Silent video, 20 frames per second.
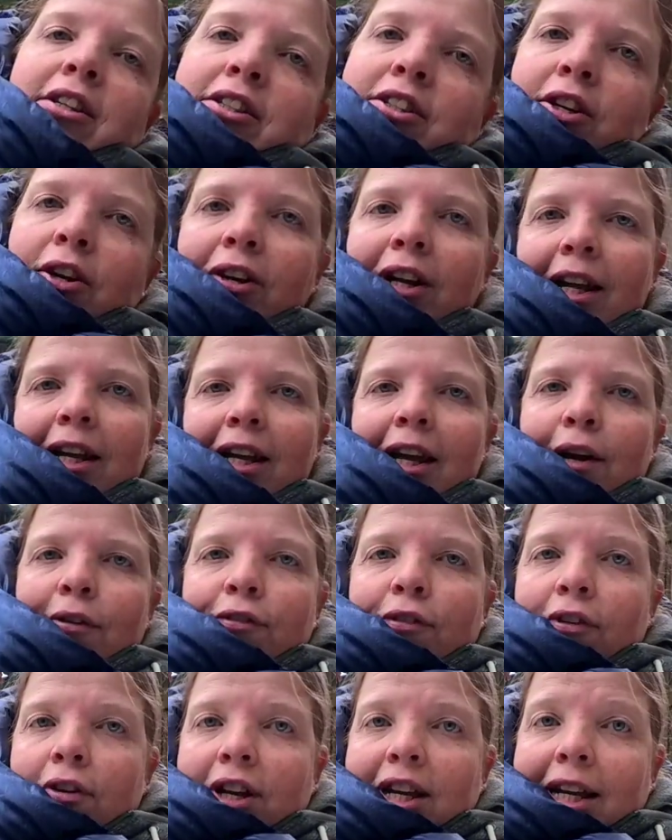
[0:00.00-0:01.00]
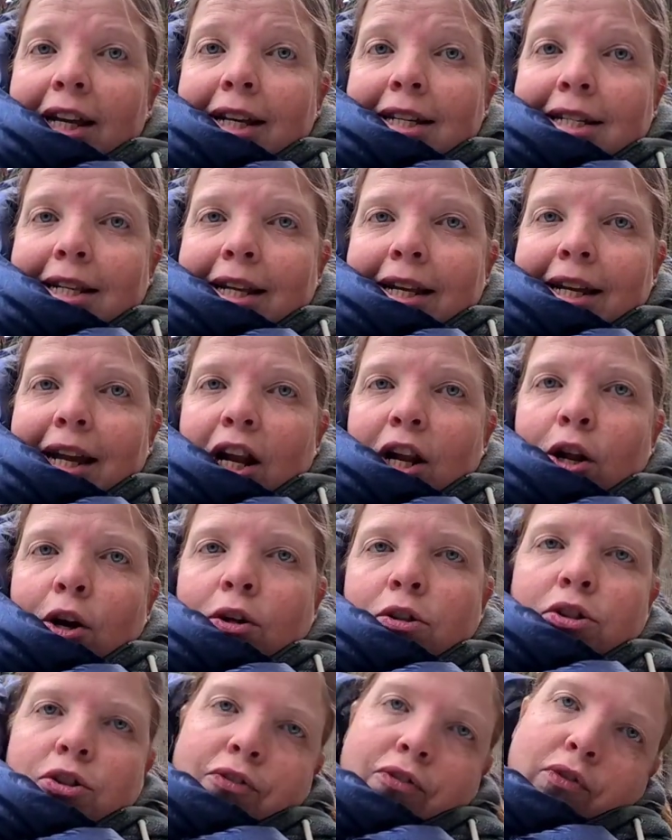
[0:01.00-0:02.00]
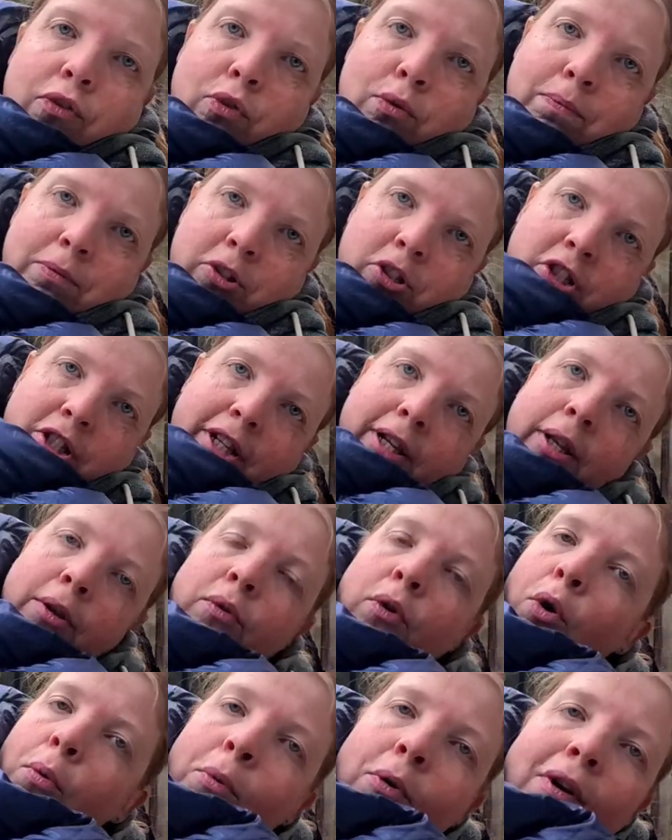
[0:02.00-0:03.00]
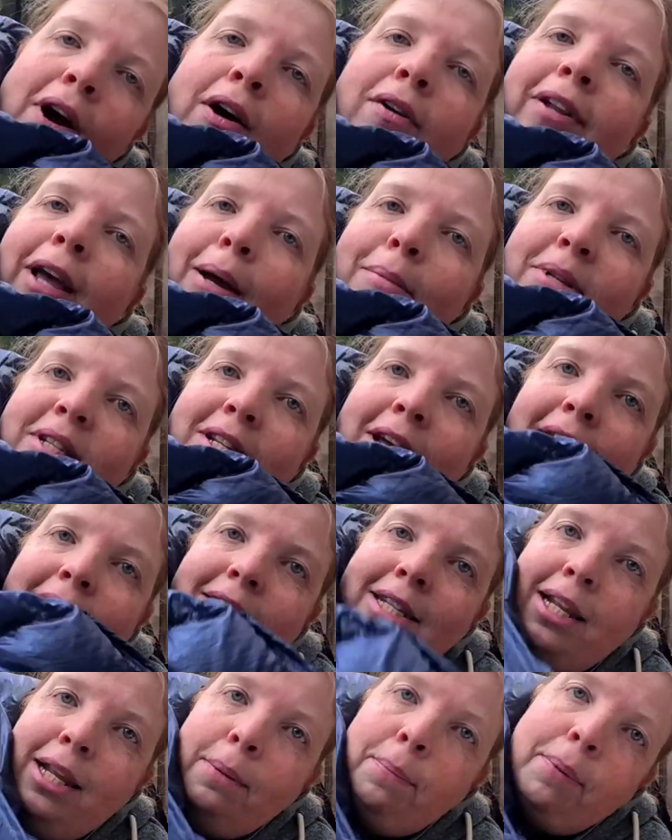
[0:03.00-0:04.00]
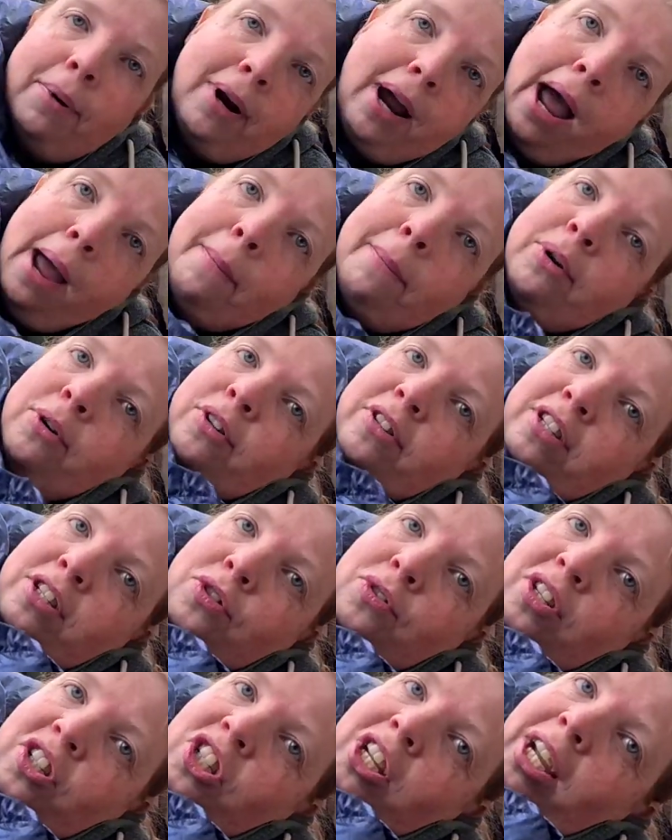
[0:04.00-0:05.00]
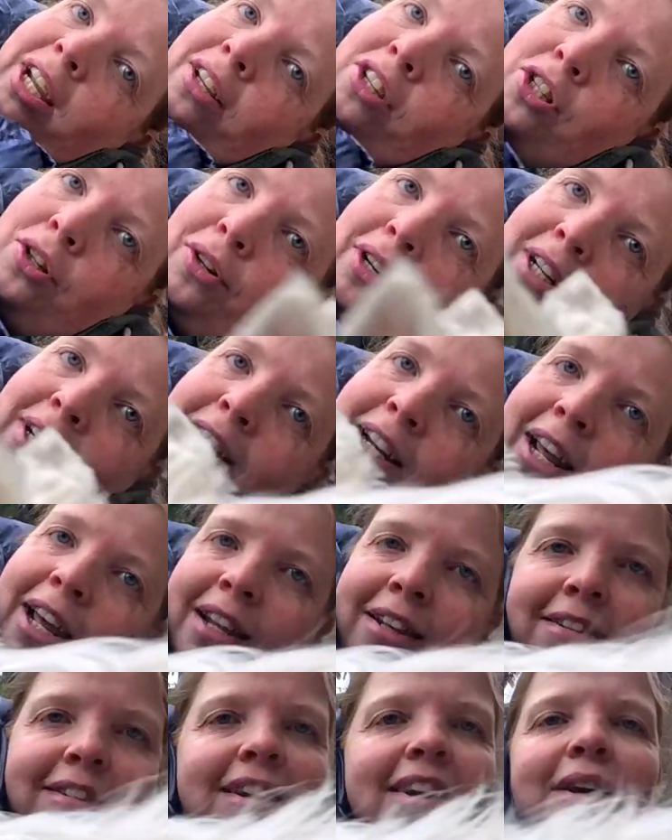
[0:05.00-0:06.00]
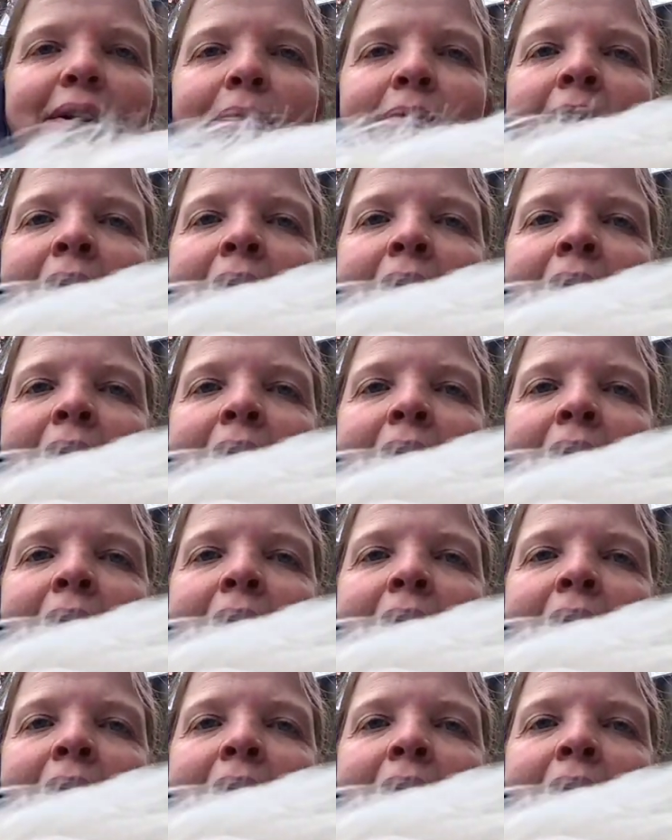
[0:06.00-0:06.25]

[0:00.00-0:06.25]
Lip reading: So then you have easily loads of room to still roam around. I'm a side sleeper, I'm a rotisserie chicken during the night.